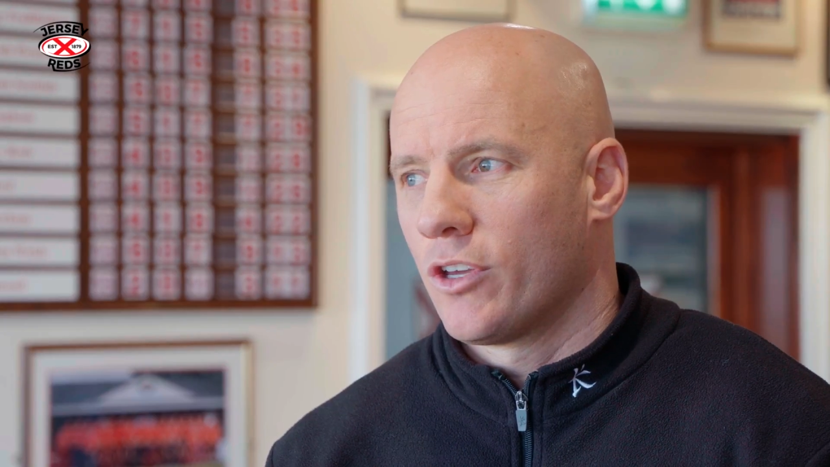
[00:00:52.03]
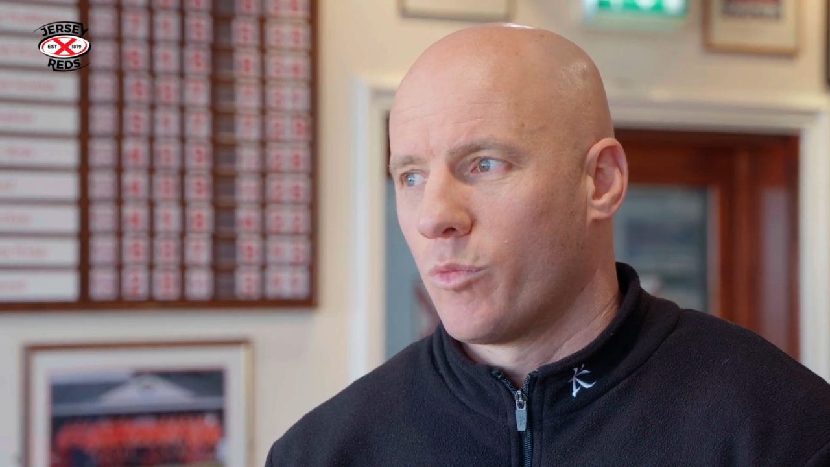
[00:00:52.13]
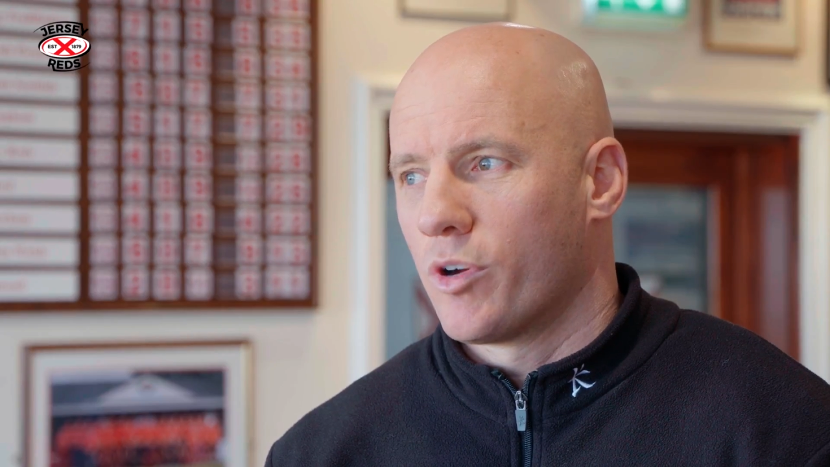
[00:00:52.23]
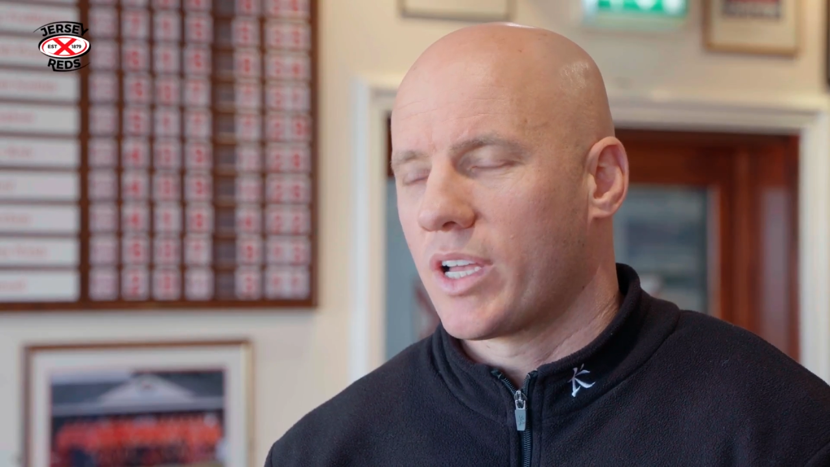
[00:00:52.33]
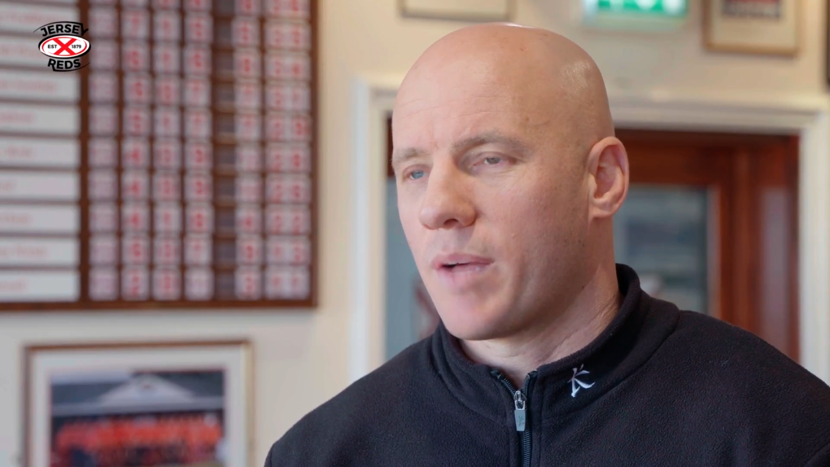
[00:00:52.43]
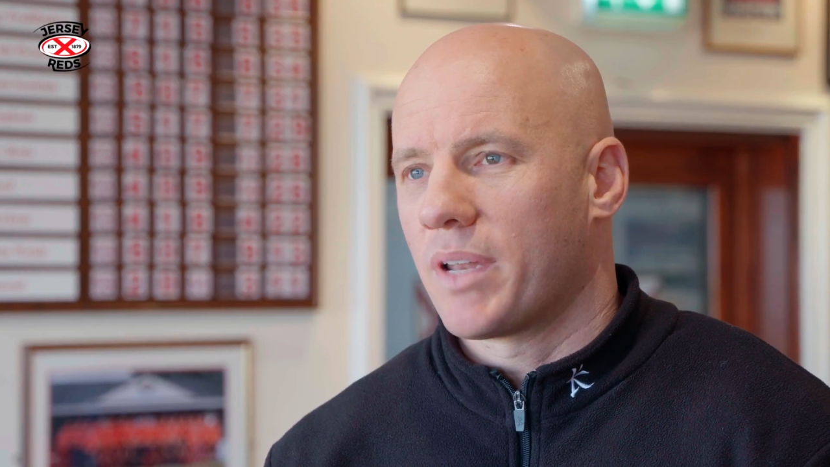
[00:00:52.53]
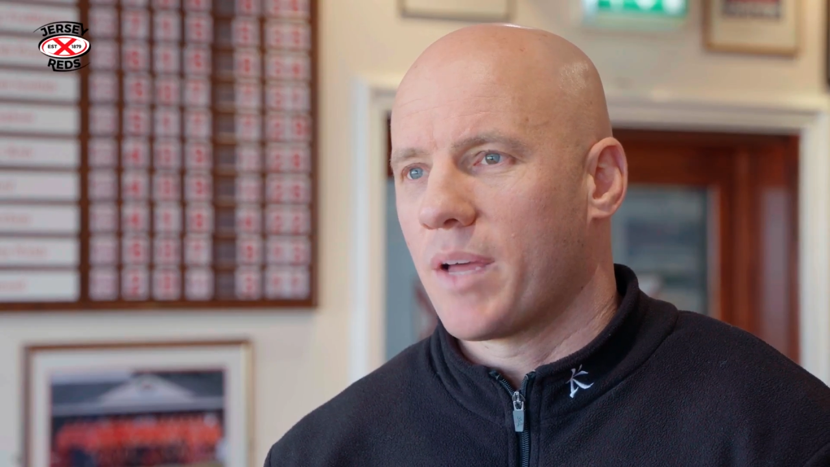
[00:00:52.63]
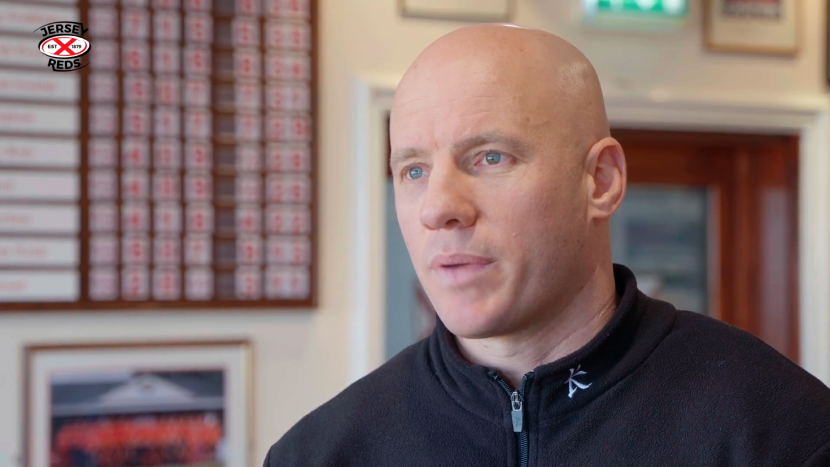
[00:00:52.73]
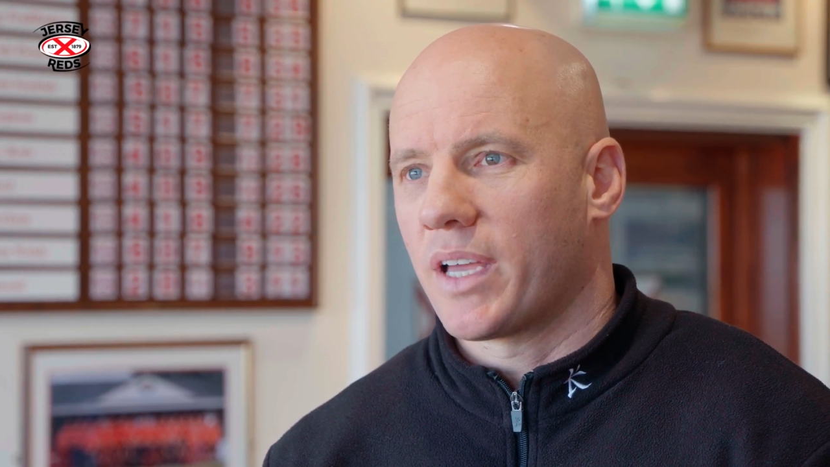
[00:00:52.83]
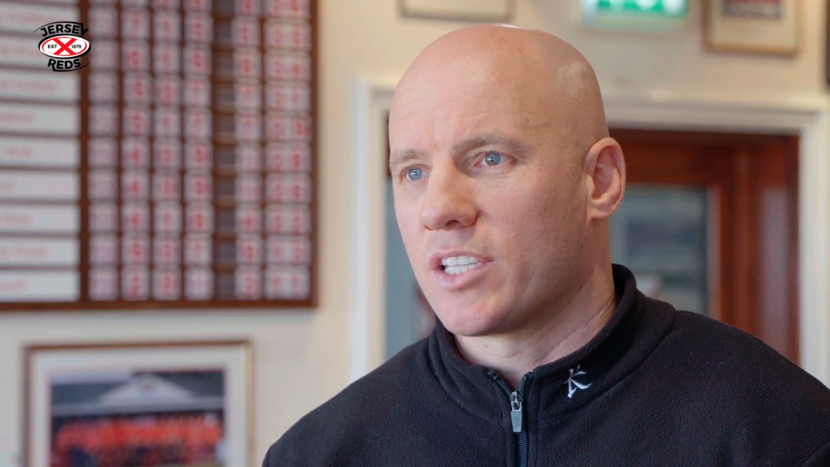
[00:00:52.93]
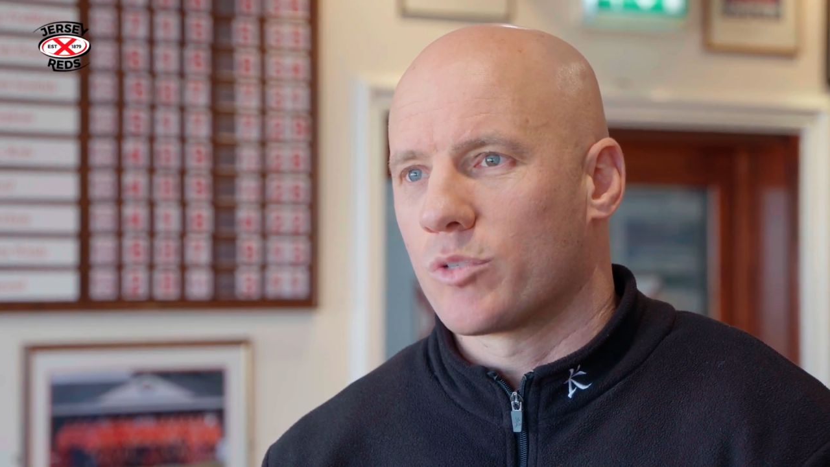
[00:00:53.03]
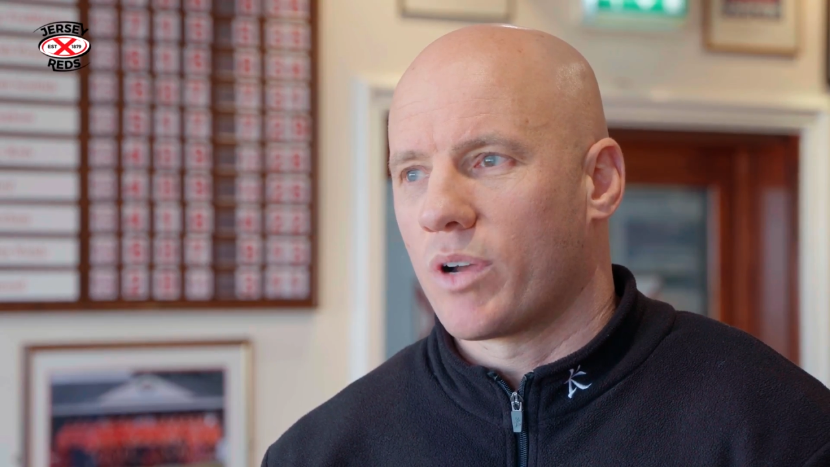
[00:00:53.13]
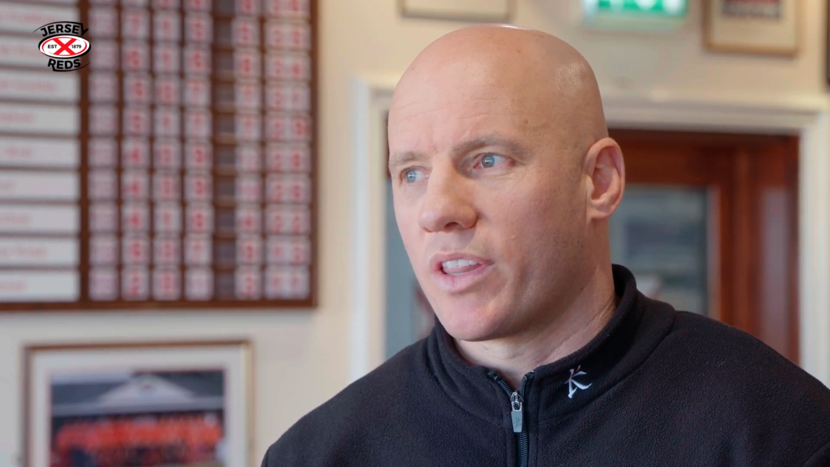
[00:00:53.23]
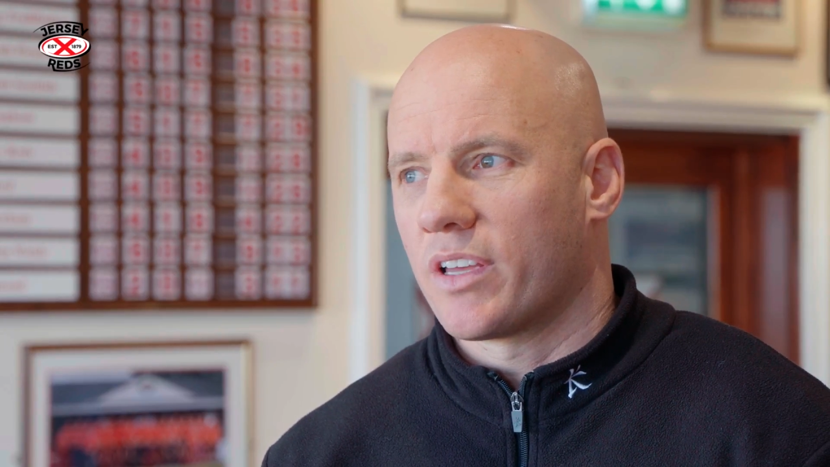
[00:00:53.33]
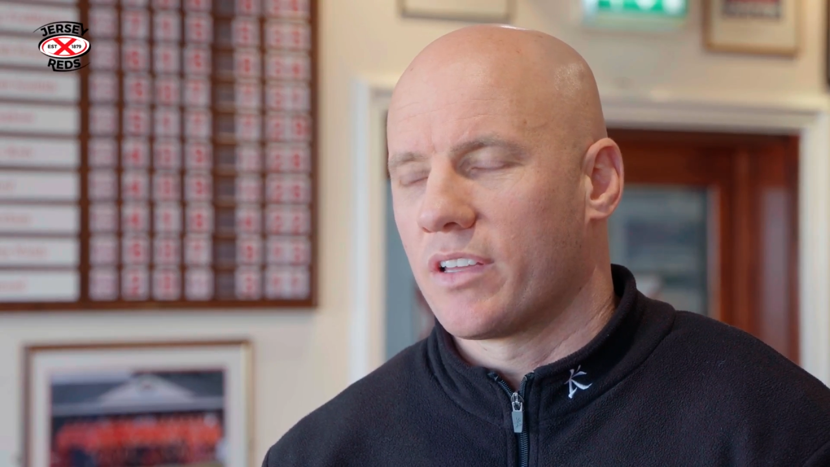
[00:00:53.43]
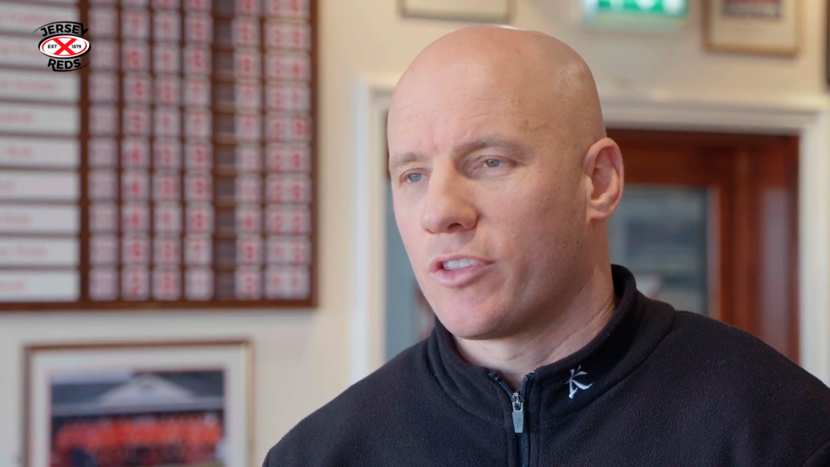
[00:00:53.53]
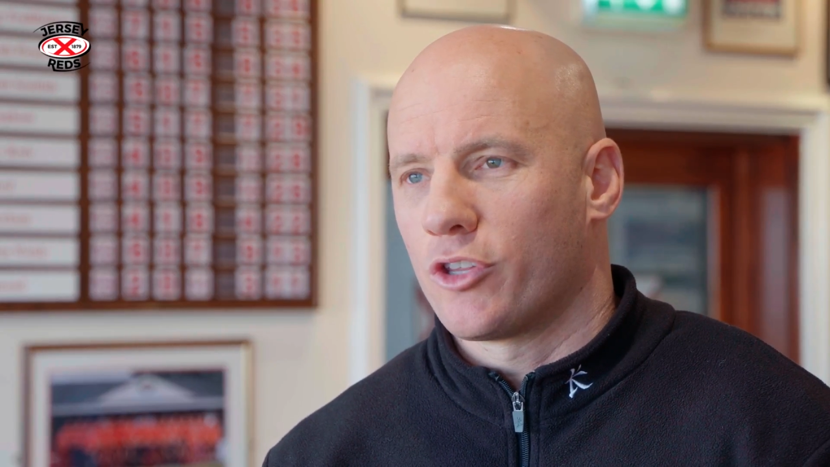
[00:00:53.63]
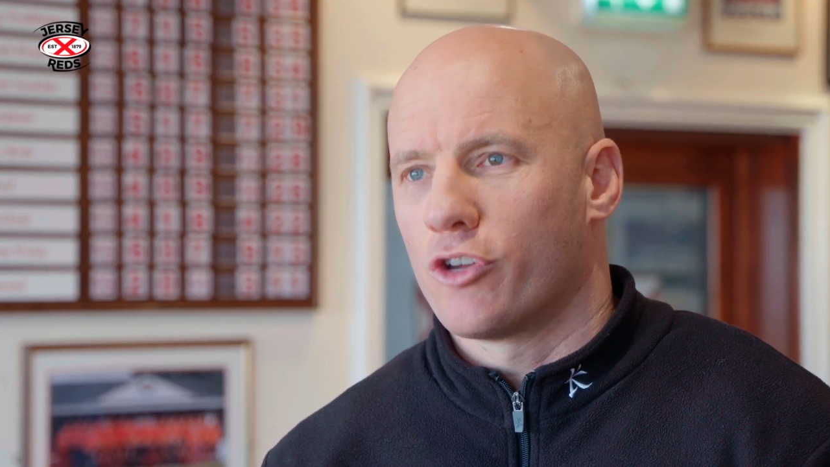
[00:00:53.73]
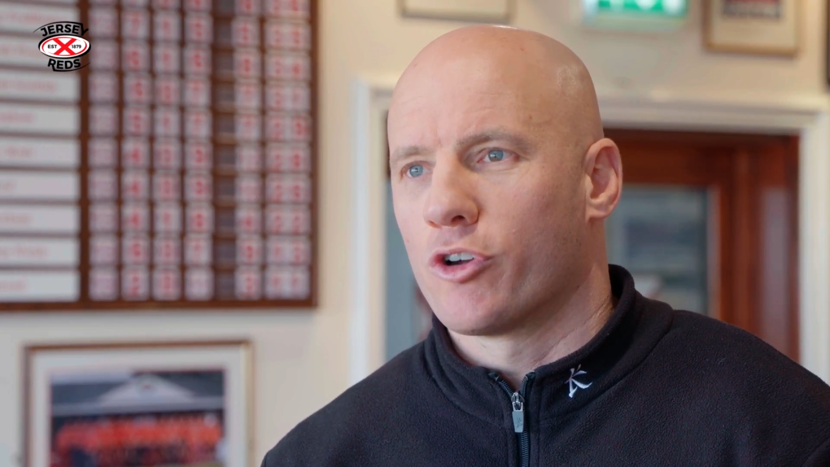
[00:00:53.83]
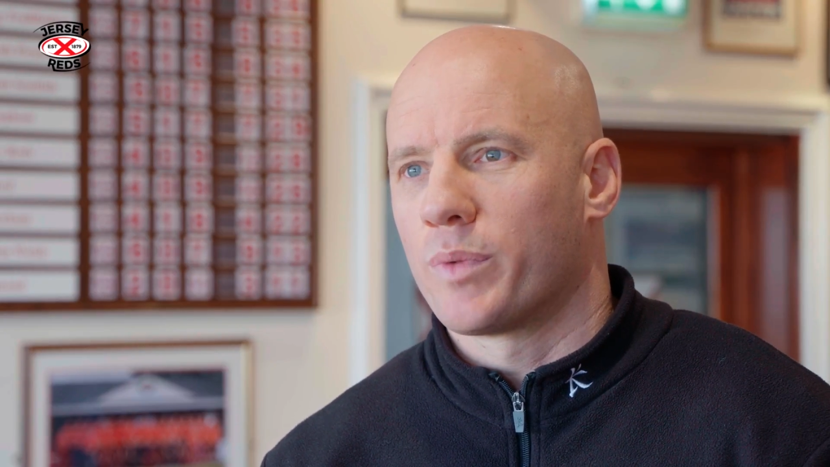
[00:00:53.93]
we're coming up against one of the
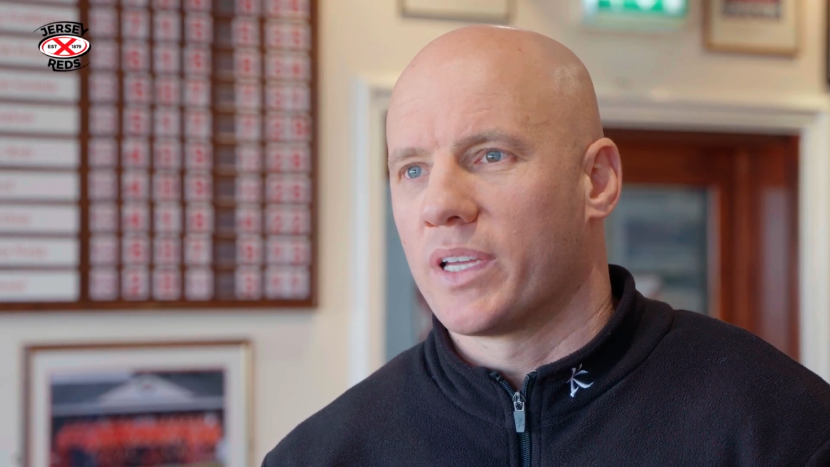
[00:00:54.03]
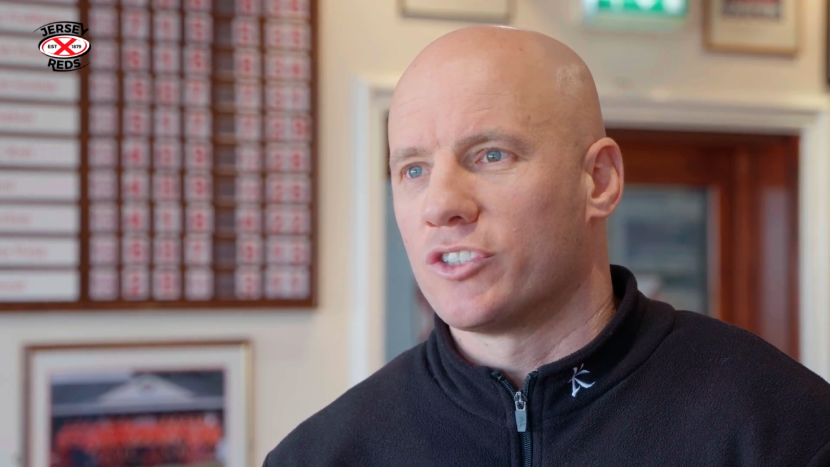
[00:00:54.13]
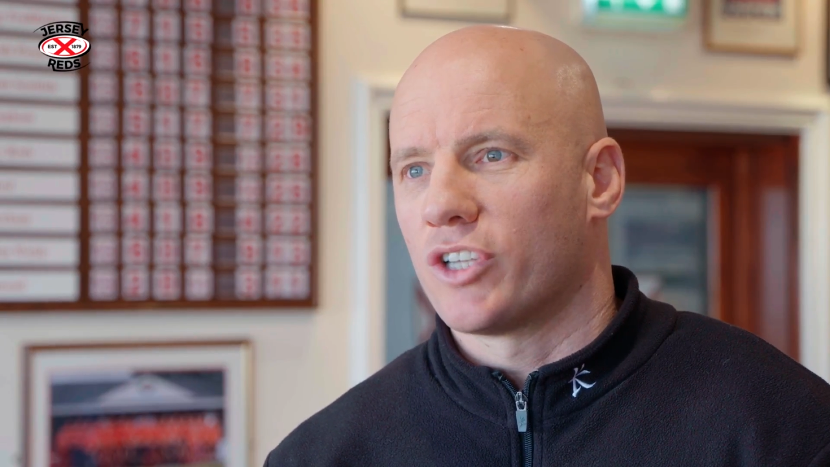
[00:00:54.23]
European